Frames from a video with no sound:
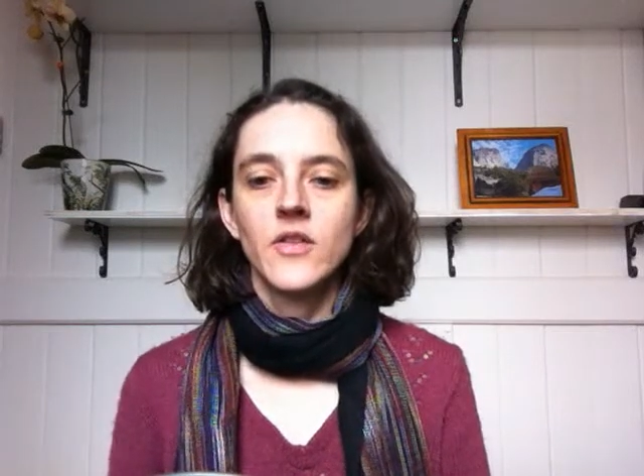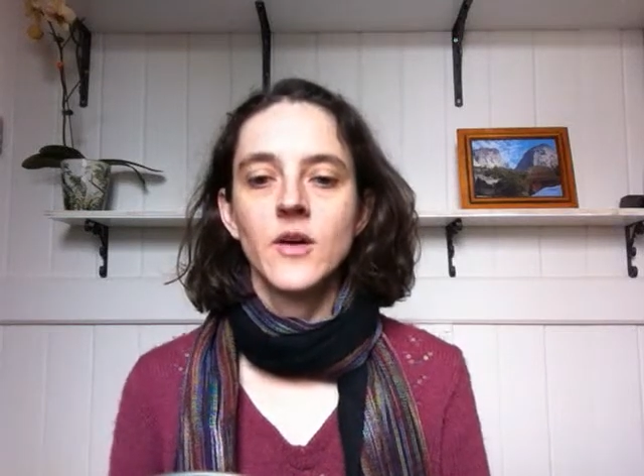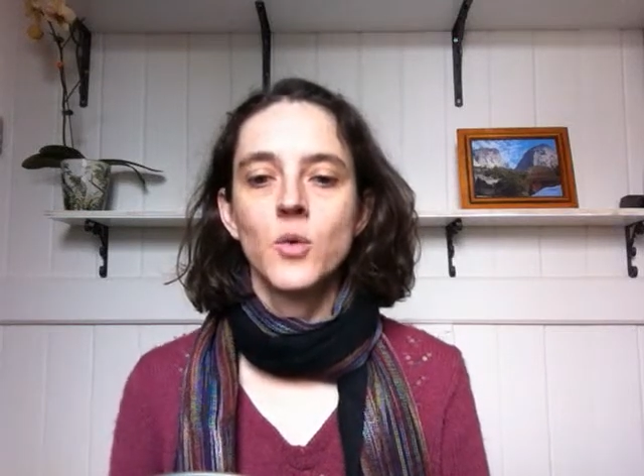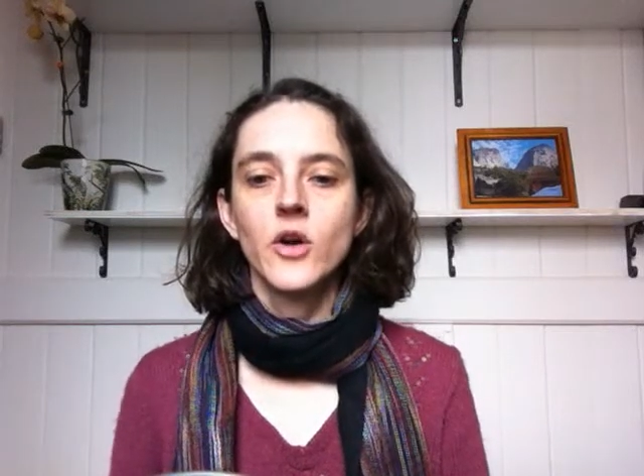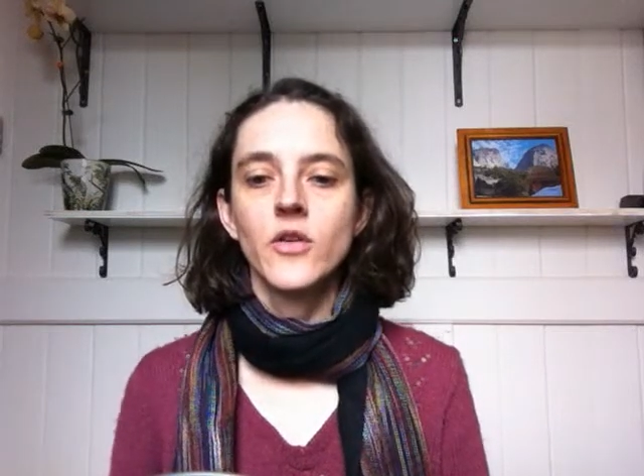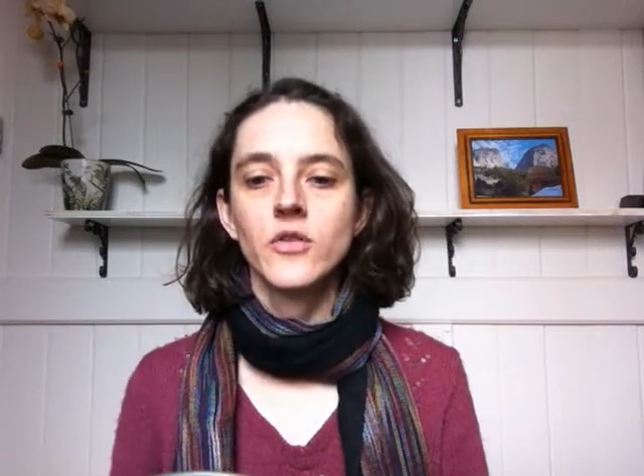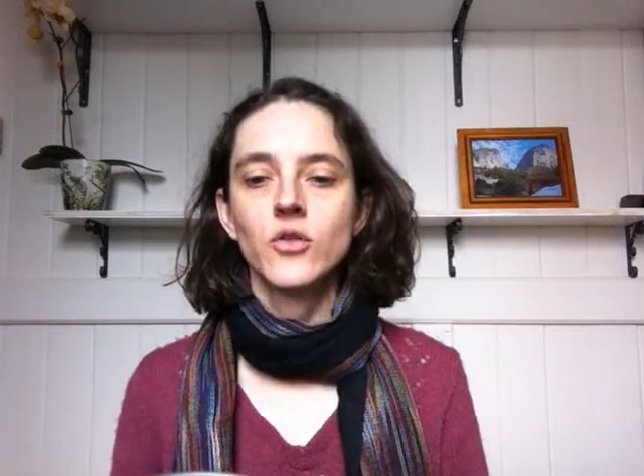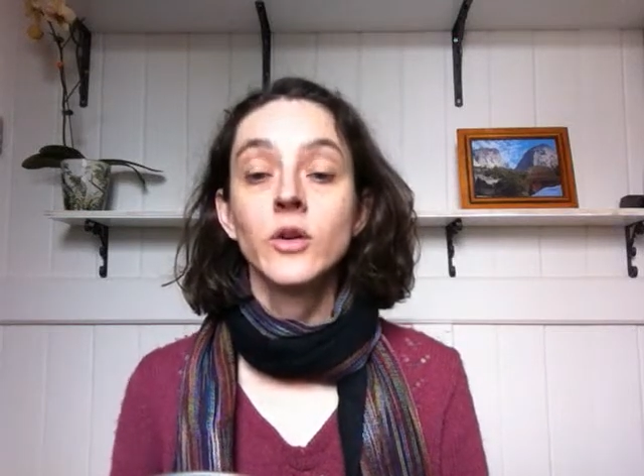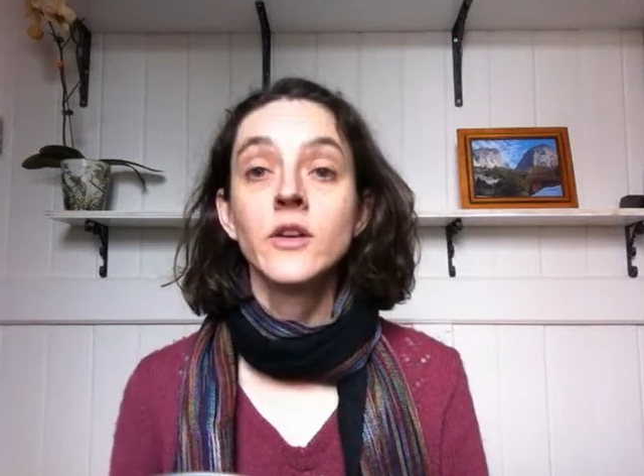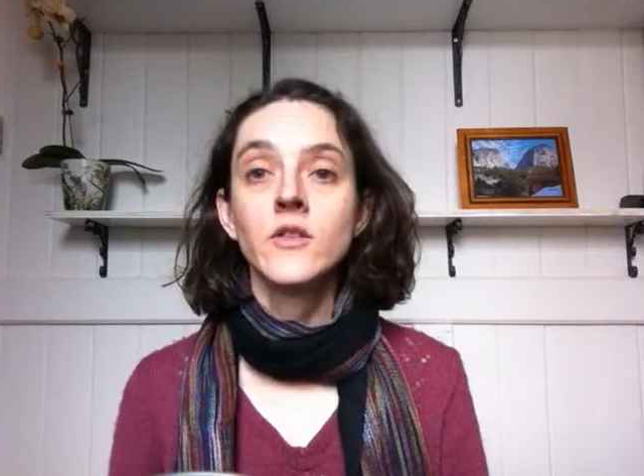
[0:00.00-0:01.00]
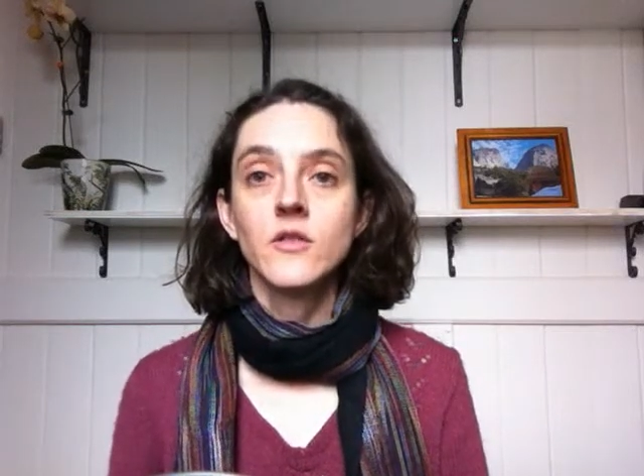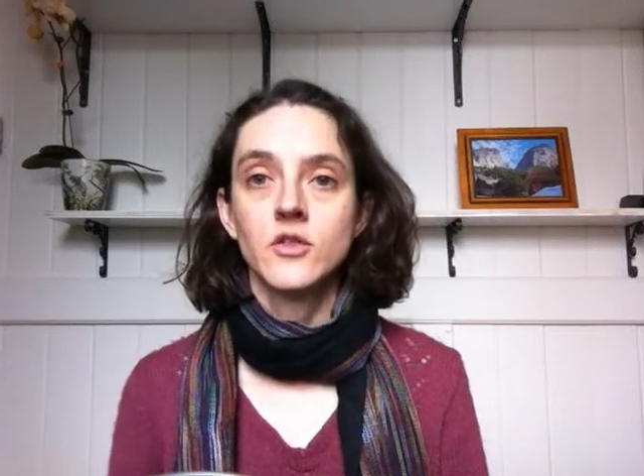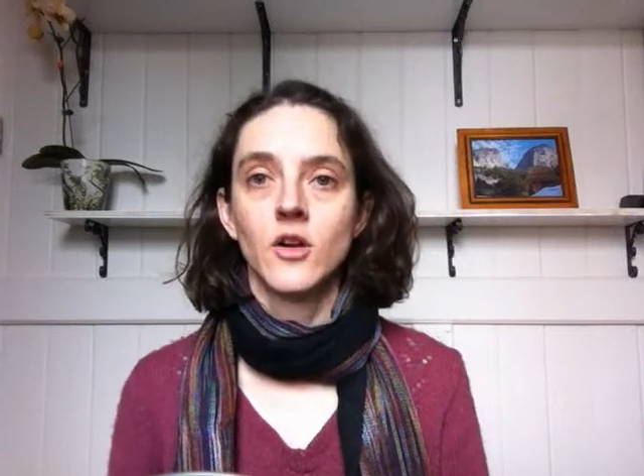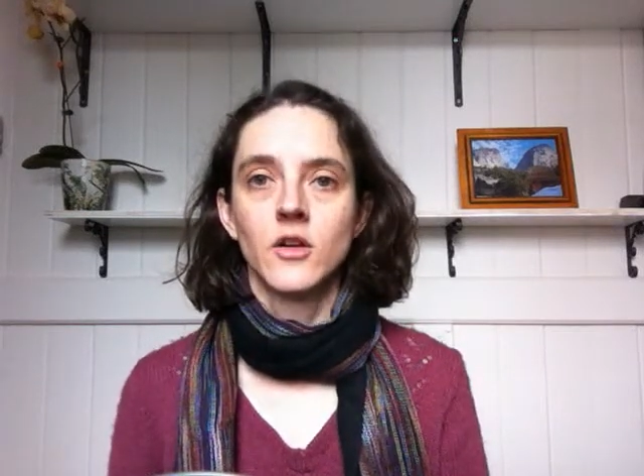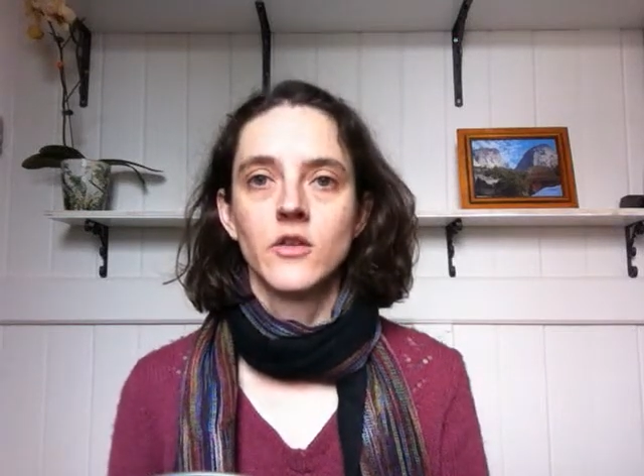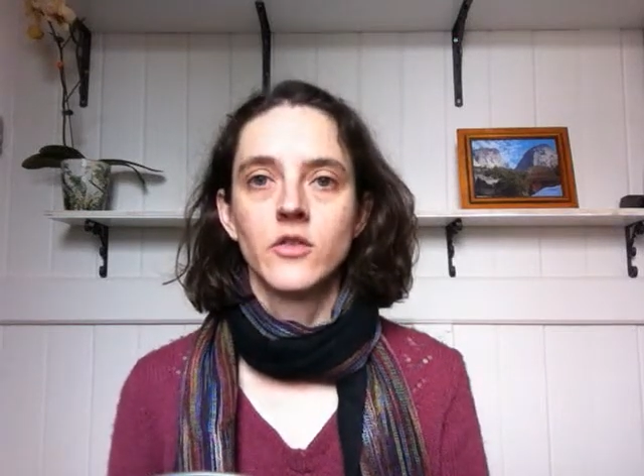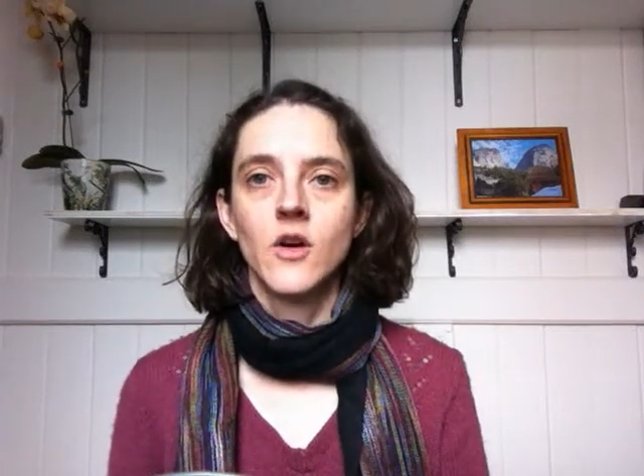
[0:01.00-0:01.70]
they're worth trillions of dollars